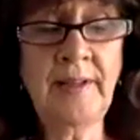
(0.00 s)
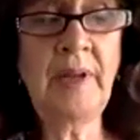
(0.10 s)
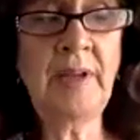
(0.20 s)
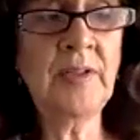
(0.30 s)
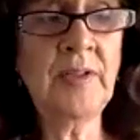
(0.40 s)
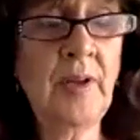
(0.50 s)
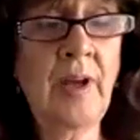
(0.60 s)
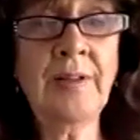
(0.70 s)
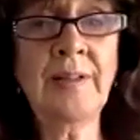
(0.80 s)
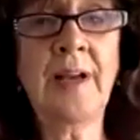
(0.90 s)
It makes
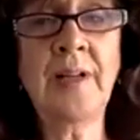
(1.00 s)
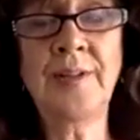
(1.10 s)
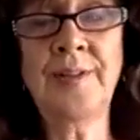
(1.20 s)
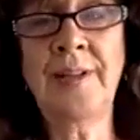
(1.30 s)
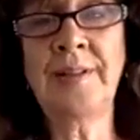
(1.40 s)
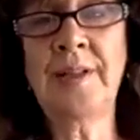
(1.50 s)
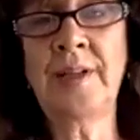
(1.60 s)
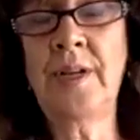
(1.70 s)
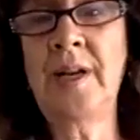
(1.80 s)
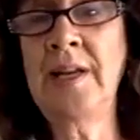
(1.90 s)
utter sense,
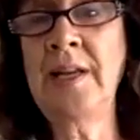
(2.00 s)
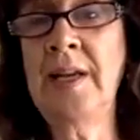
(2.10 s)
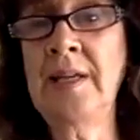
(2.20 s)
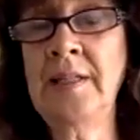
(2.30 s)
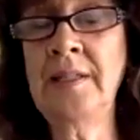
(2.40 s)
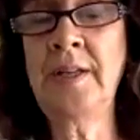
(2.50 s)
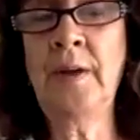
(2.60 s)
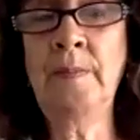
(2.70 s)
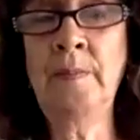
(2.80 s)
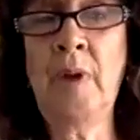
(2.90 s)
actually. And
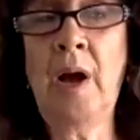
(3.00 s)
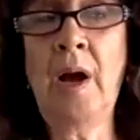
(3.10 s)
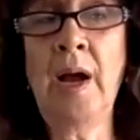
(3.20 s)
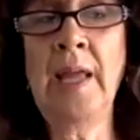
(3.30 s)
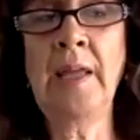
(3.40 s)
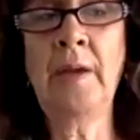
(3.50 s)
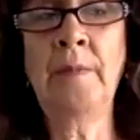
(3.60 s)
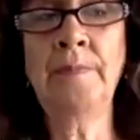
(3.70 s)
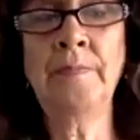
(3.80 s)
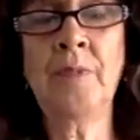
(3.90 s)
I
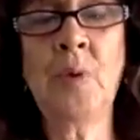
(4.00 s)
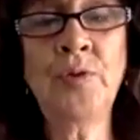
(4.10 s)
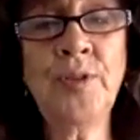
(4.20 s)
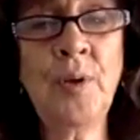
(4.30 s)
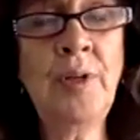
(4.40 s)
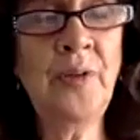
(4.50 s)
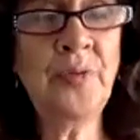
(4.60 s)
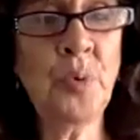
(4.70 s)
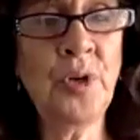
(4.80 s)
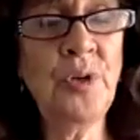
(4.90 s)
also
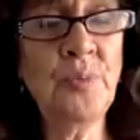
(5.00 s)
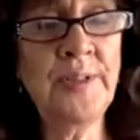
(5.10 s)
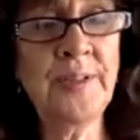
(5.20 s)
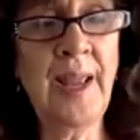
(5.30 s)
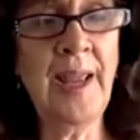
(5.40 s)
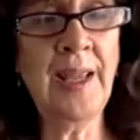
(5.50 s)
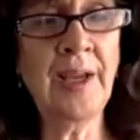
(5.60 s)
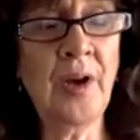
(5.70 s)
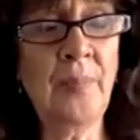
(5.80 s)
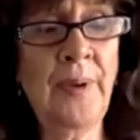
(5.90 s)
loved what you were
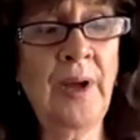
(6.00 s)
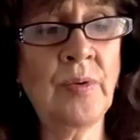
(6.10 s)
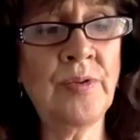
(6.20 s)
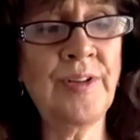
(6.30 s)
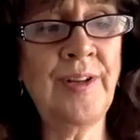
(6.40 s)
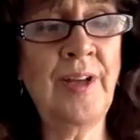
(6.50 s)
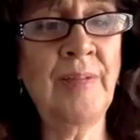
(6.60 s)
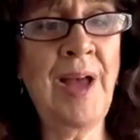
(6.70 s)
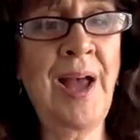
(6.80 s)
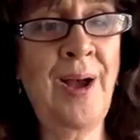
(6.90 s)
saying about
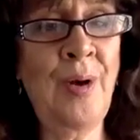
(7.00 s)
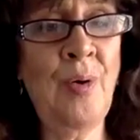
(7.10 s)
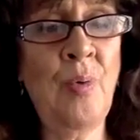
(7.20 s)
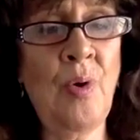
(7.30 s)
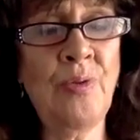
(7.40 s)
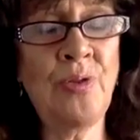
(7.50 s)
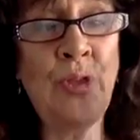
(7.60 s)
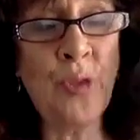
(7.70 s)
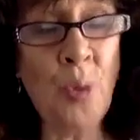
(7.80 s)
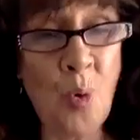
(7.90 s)
how the
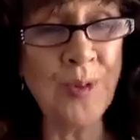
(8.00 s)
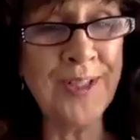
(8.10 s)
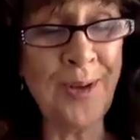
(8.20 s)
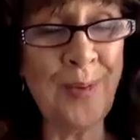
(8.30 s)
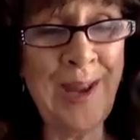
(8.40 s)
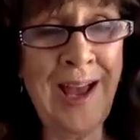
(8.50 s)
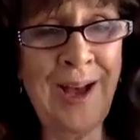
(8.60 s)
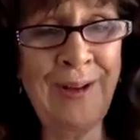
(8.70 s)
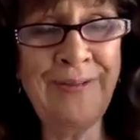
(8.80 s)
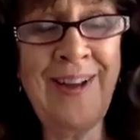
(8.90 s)
thoughts that we
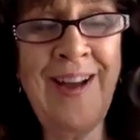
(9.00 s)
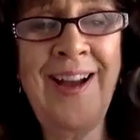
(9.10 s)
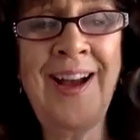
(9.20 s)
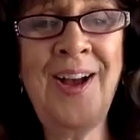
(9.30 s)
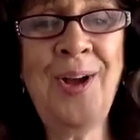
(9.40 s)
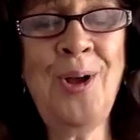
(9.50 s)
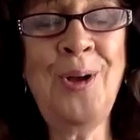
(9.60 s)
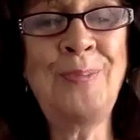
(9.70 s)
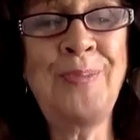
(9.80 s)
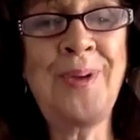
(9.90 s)
have
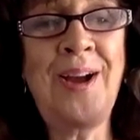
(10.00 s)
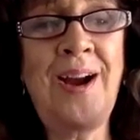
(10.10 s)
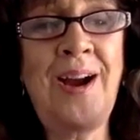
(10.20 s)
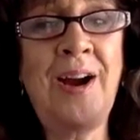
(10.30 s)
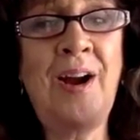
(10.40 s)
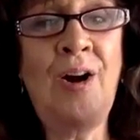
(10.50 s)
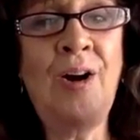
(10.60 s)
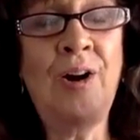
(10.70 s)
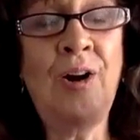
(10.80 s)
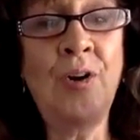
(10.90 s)

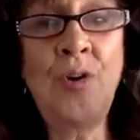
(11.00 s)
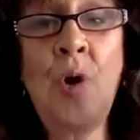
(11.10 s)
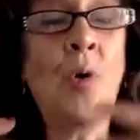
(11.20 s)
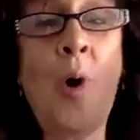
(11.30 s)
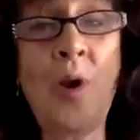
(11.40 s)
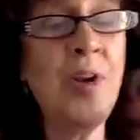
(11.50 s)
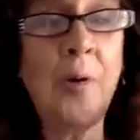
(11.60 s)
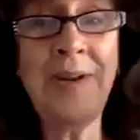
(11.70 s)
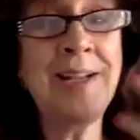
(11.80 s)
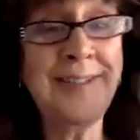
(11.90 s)
are
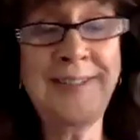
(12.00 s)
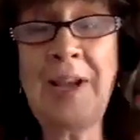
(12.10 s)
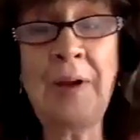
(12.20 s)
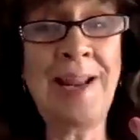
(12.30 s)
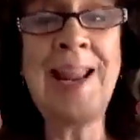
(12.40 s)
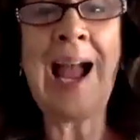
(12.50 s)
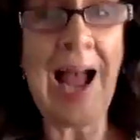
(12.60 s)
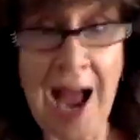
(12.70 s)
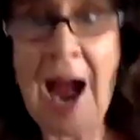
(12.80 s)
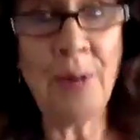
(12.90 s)
not necessarily
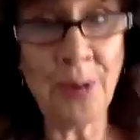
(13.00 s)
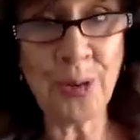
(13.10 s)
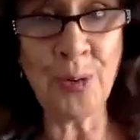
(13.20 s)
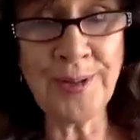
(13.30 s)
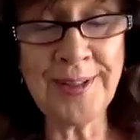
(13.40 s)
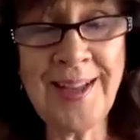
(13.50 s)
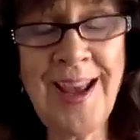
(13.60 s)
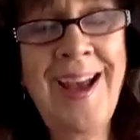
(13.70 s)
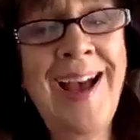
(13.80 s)
our thoughts.